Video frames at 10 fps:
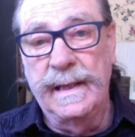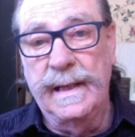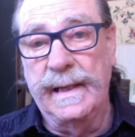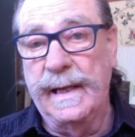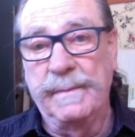
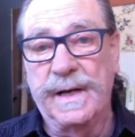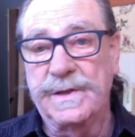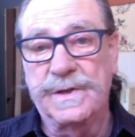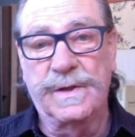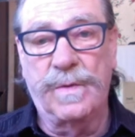And I'm not
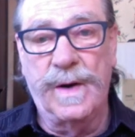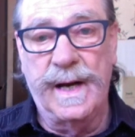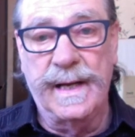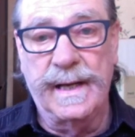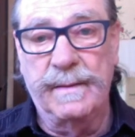sure
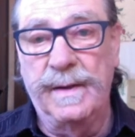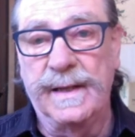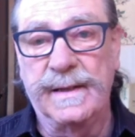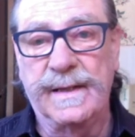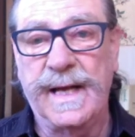why,
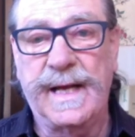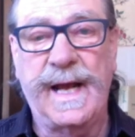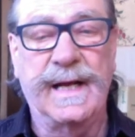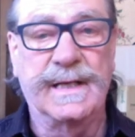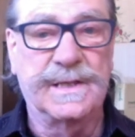but they
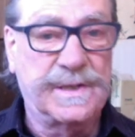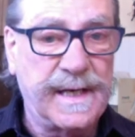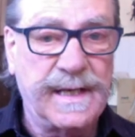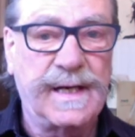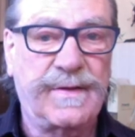can't
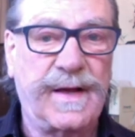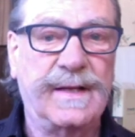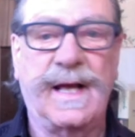see anything.